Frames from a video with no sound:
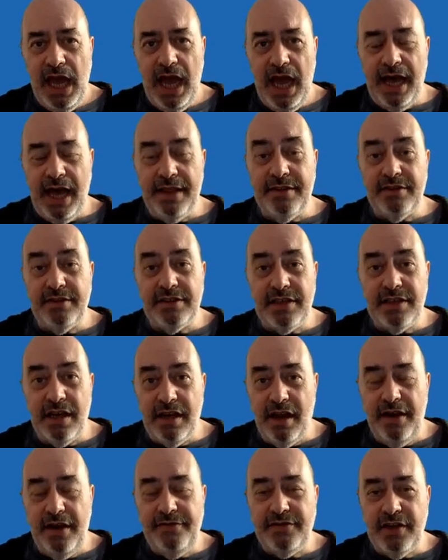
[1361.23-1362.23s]
And there's a
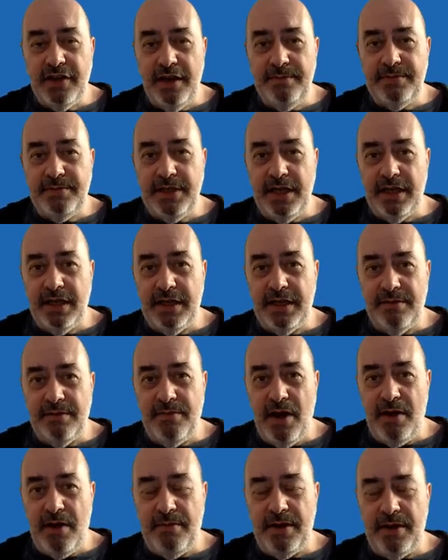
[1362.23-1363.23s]
lifetime deal at the
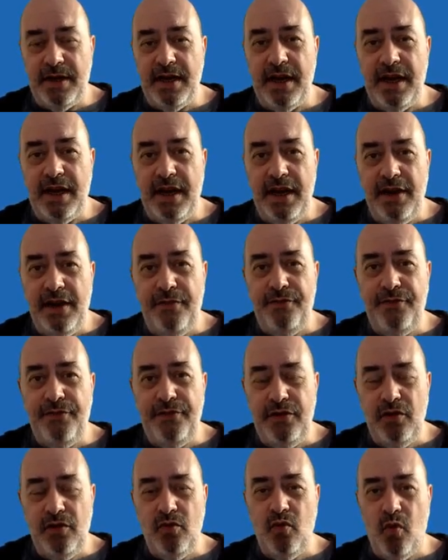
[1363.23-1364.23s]
moment. If
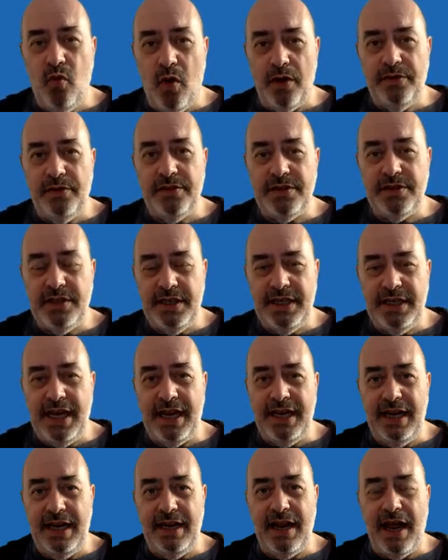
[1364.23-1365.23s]
you want to
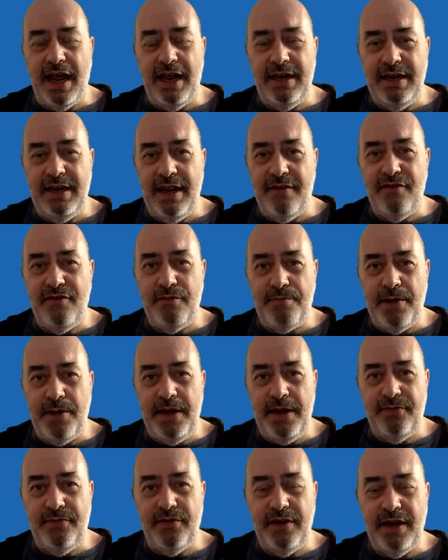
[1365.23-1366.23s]
get it and never
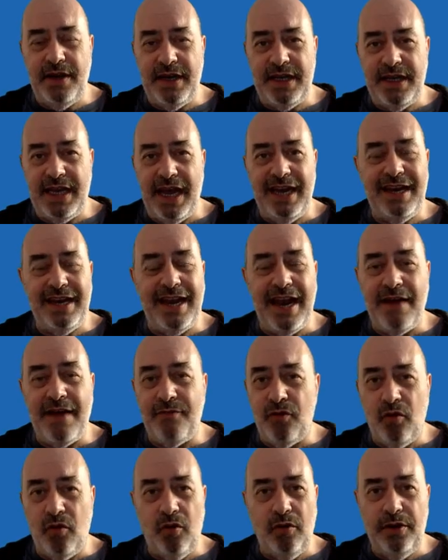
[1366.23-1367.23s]
pay for it again and
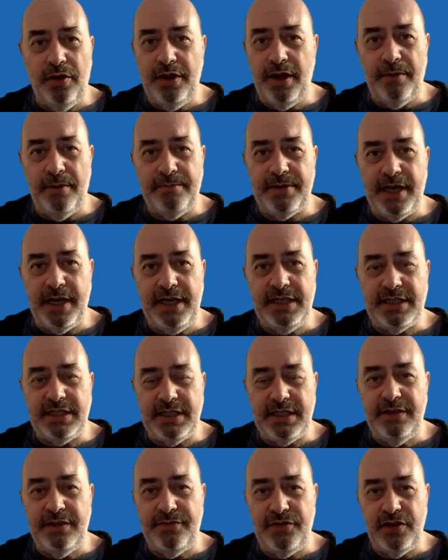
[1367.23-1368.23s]
have all the updates
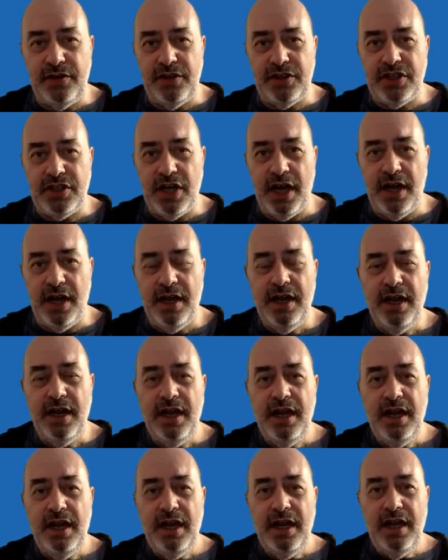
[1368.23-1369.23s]
in the future,
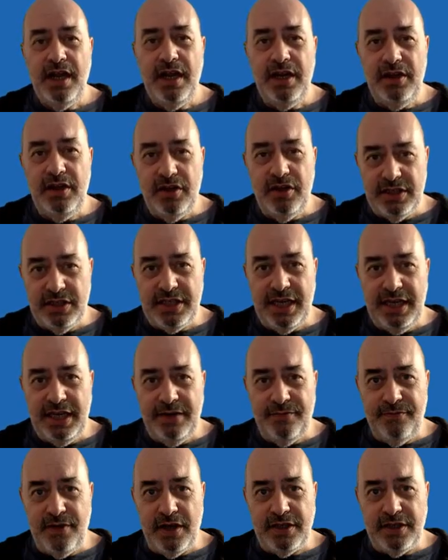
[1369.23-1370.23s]
you can take
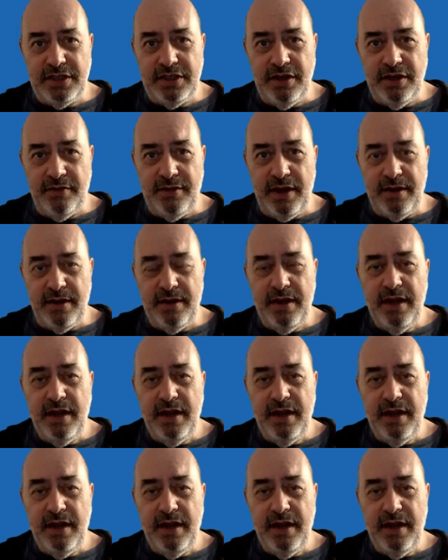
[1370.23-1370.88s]
advantage of it.